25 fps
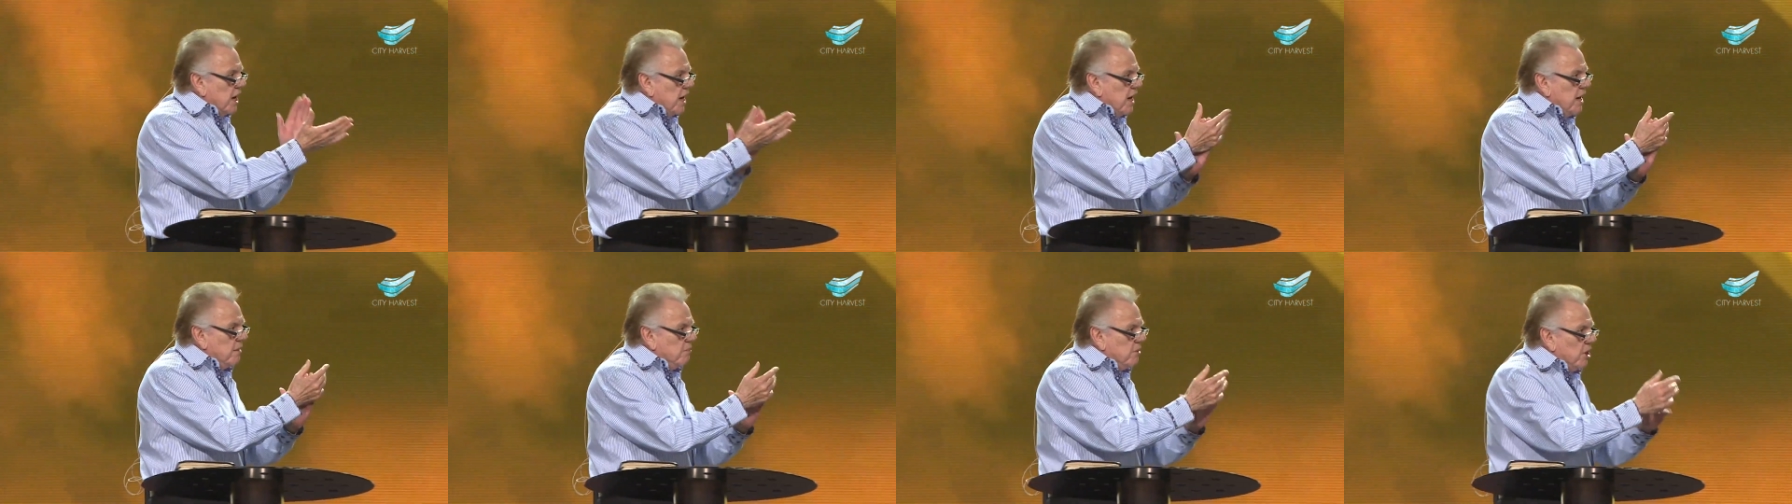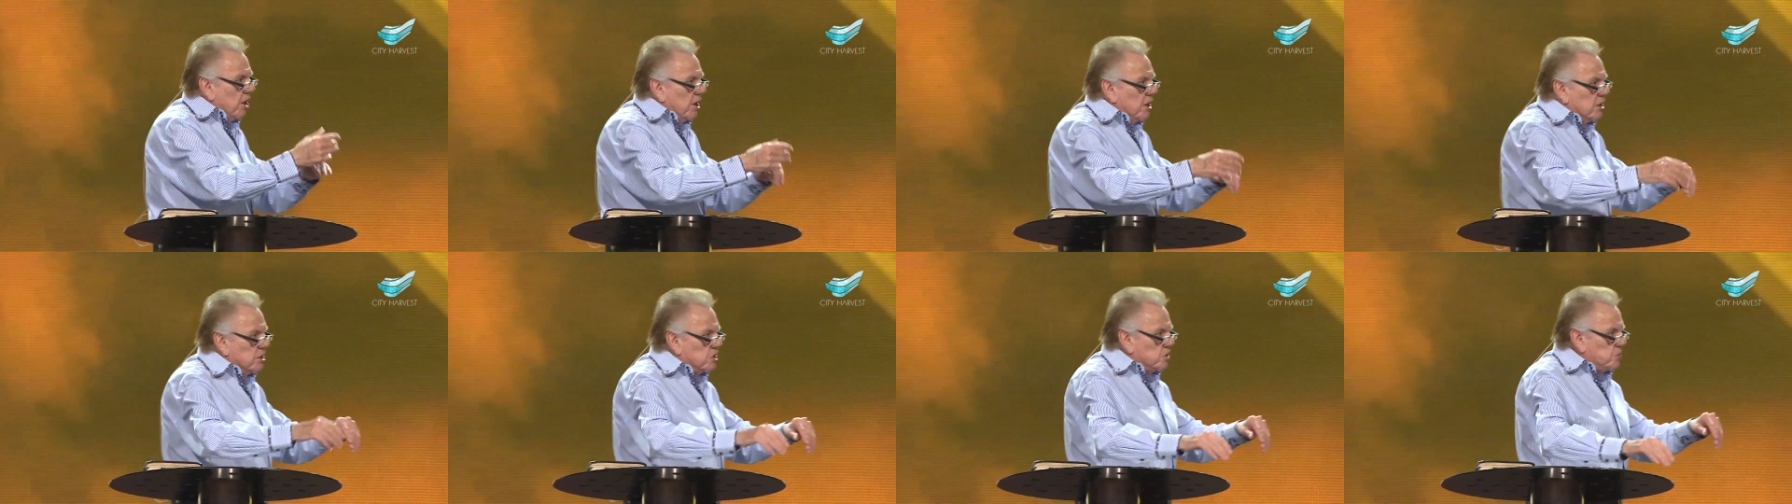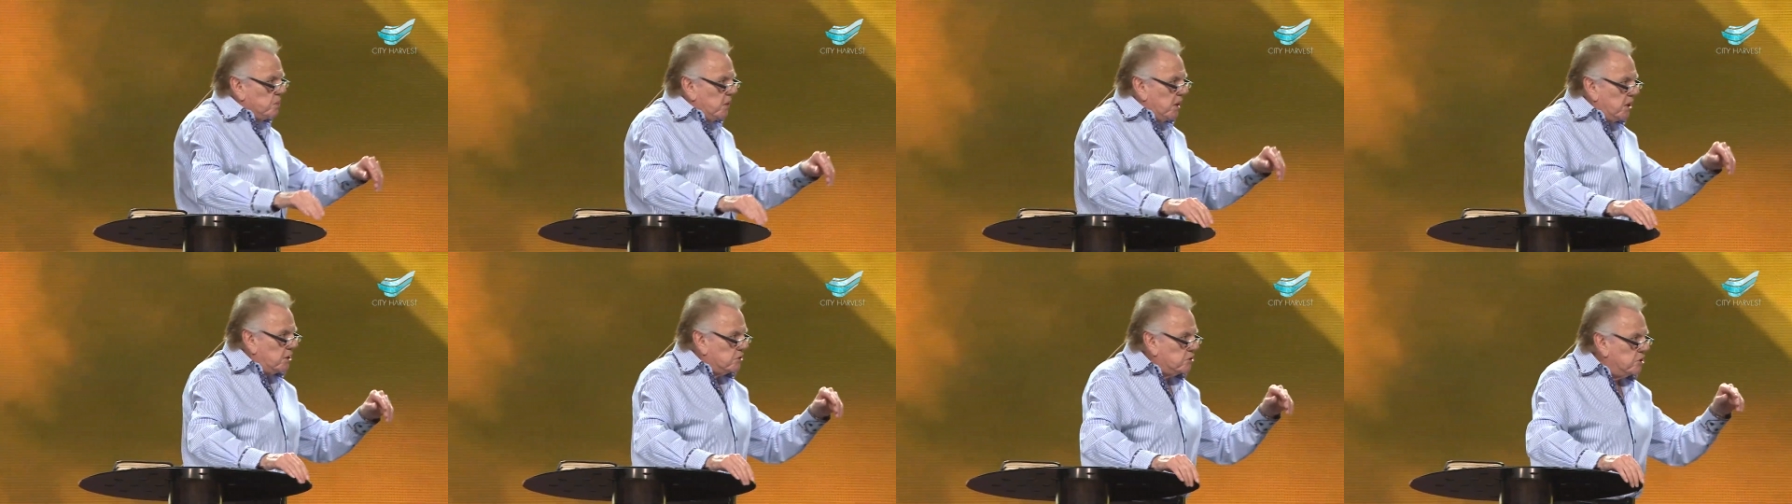time God
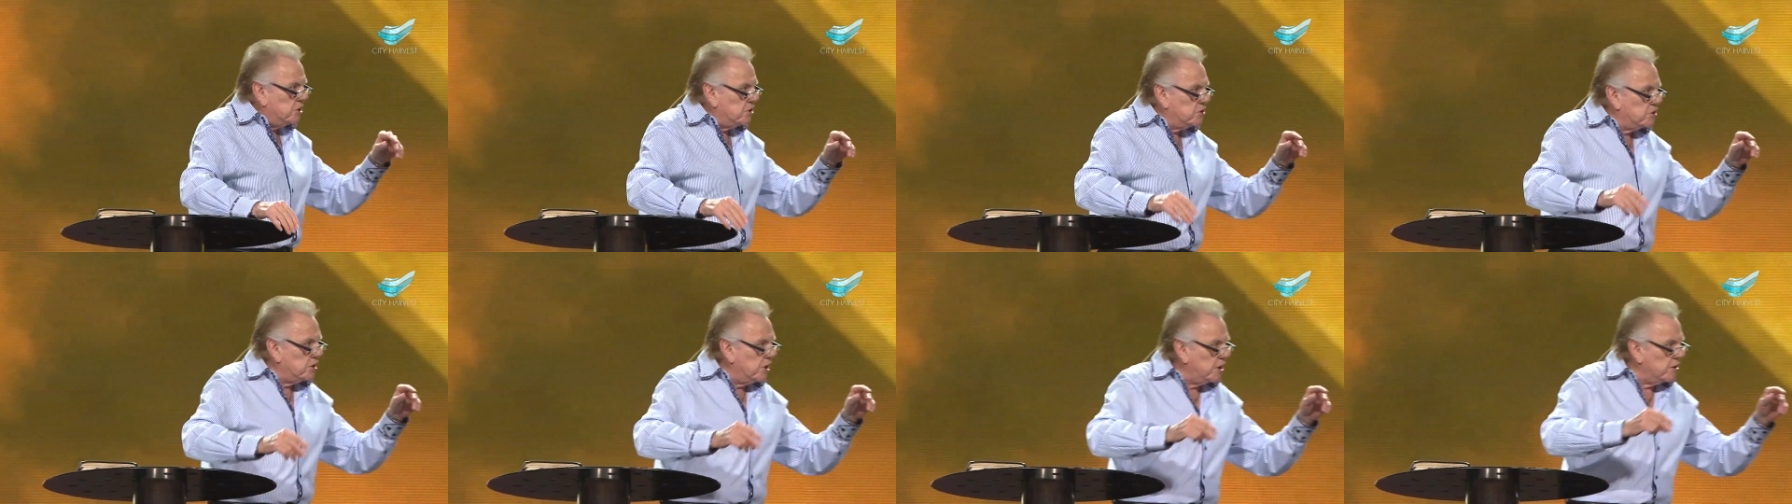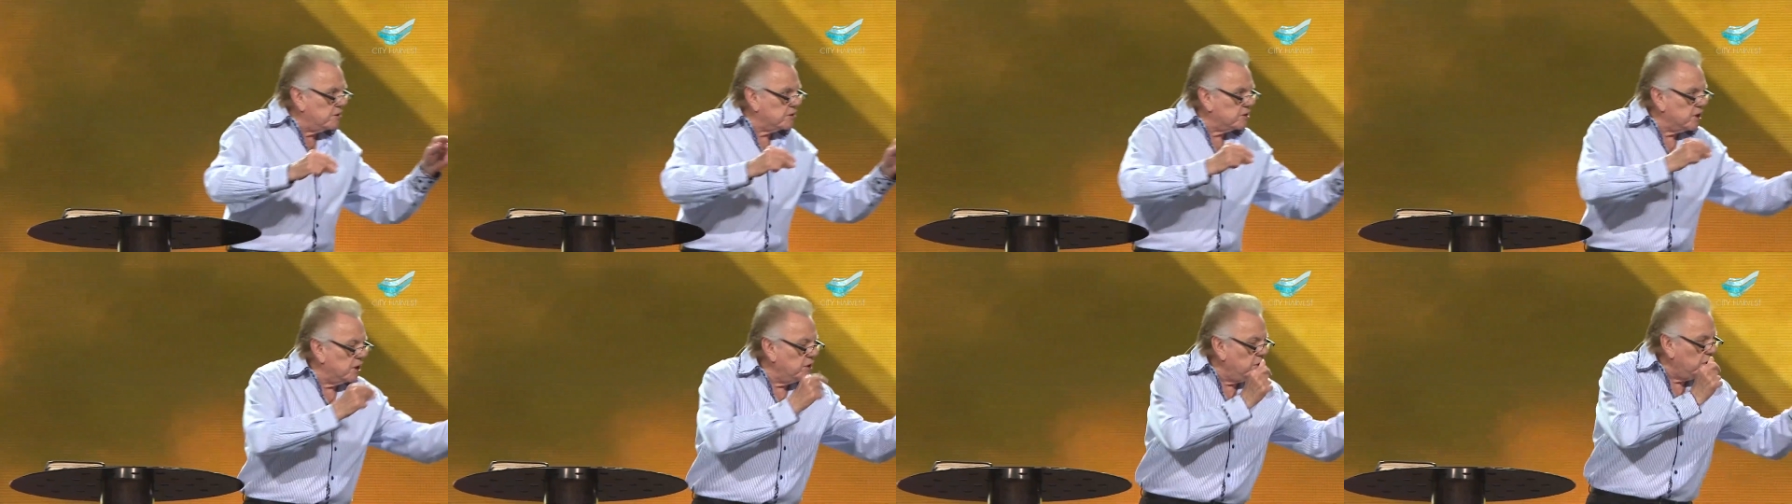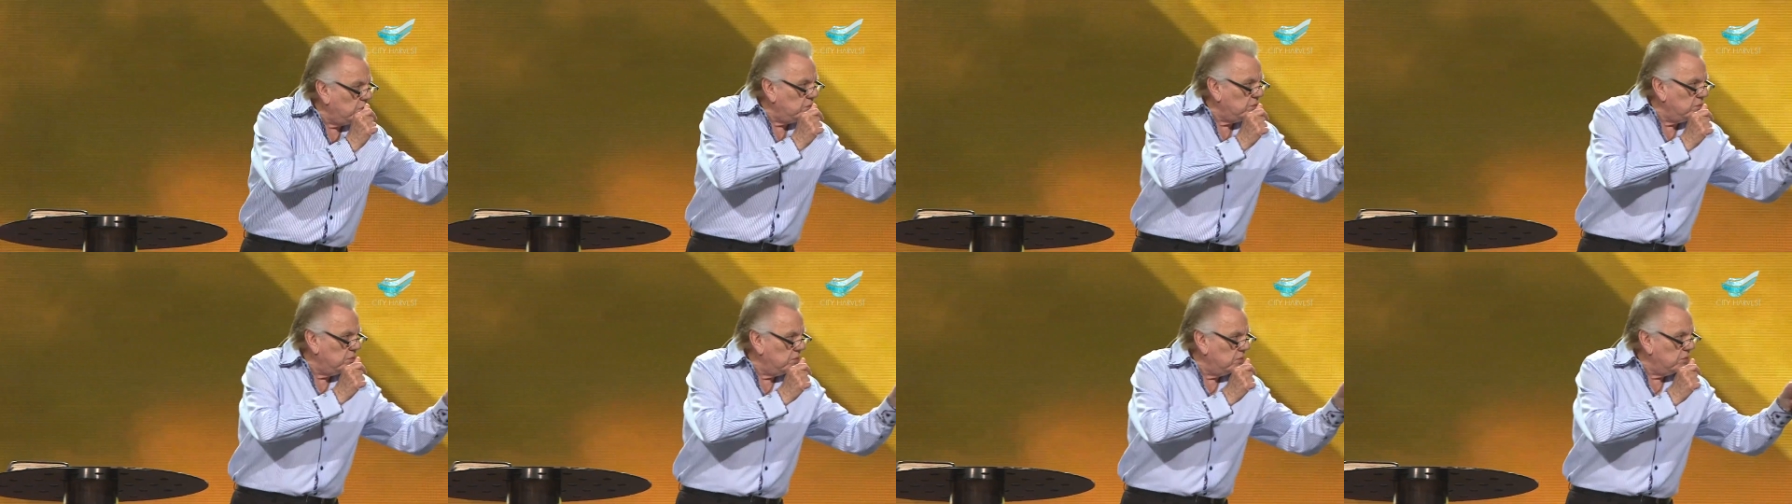speaks, he's there to say,
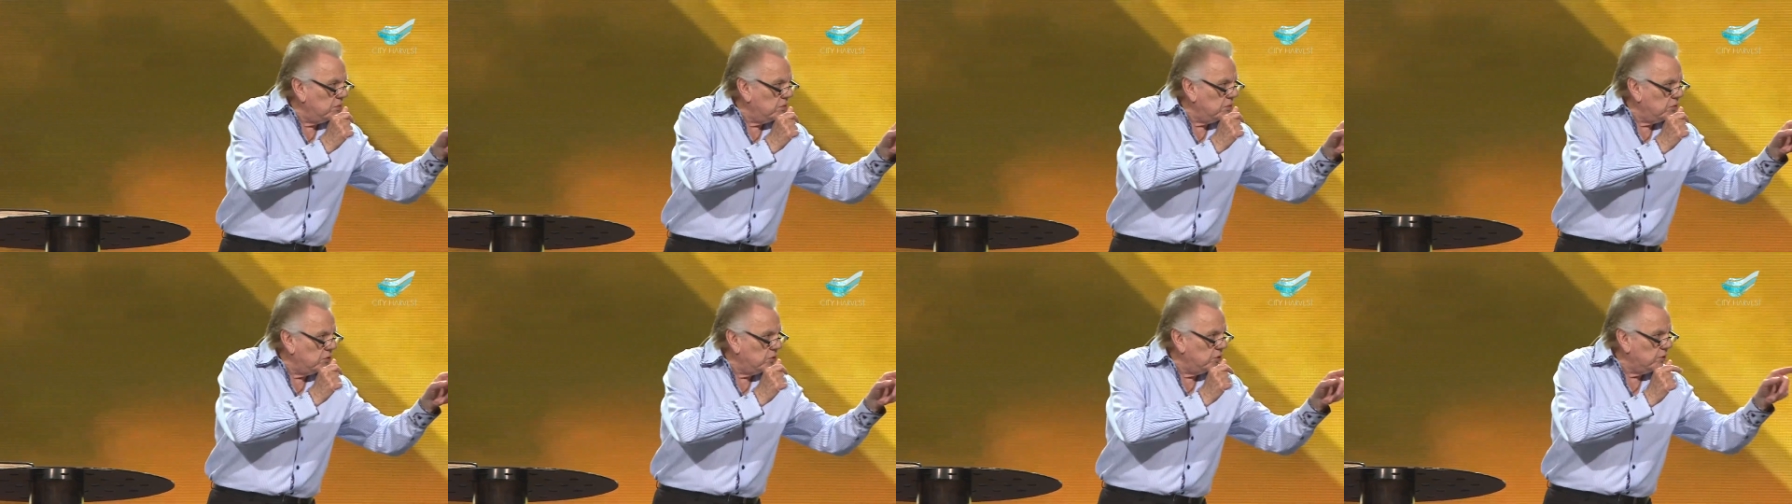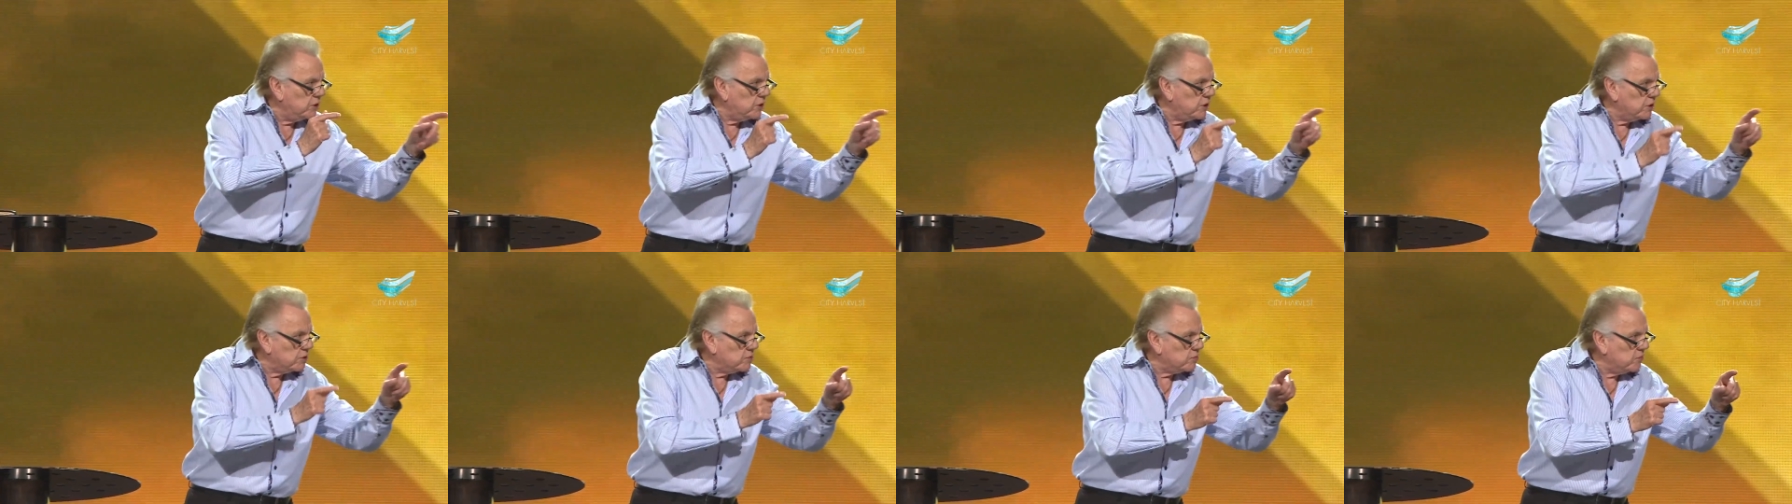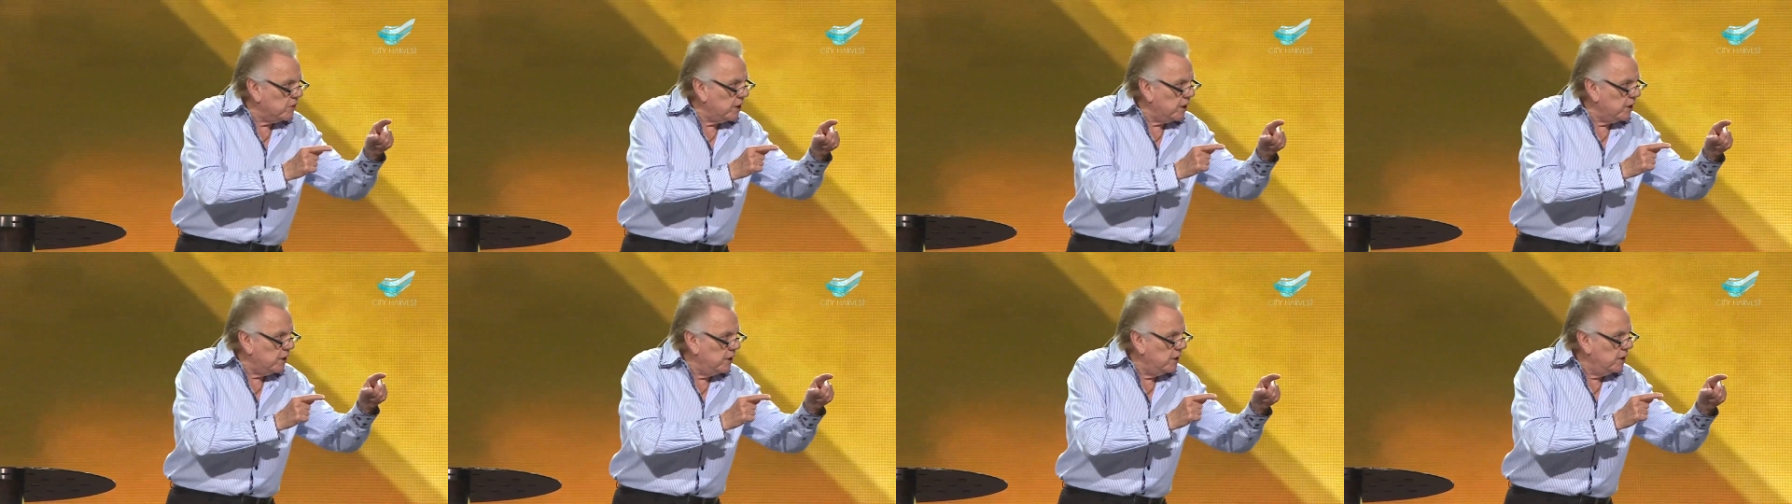Nope, do it this
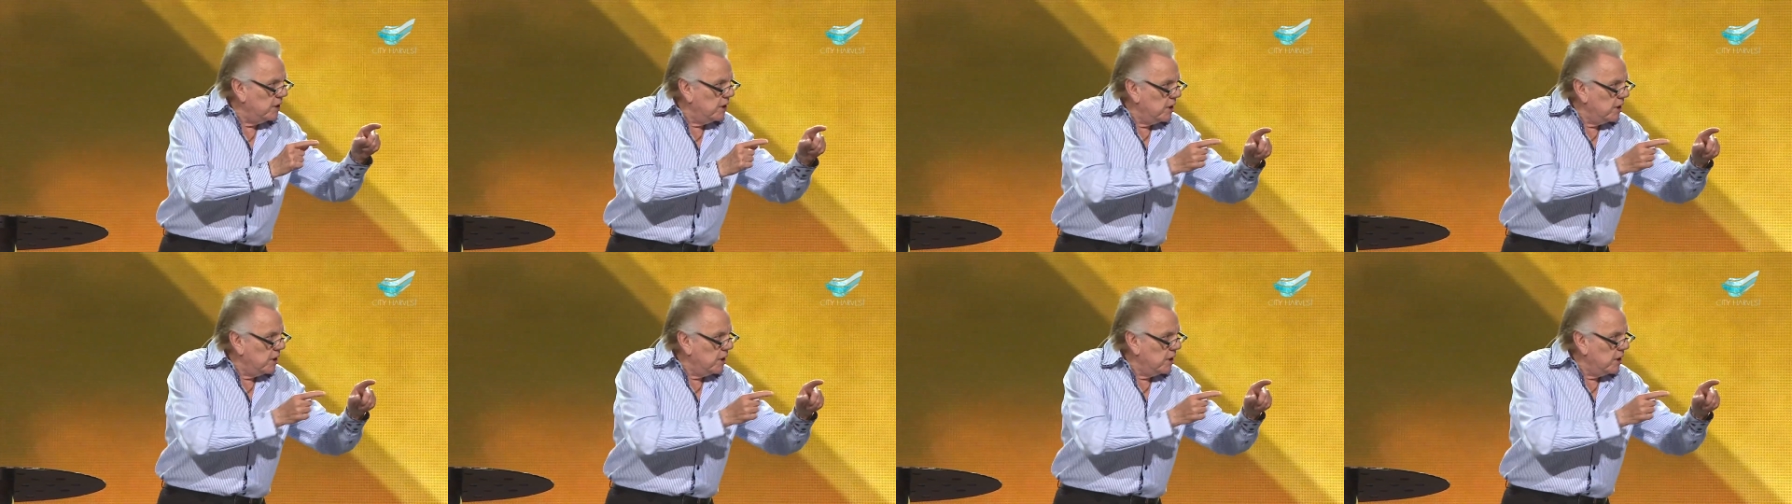way.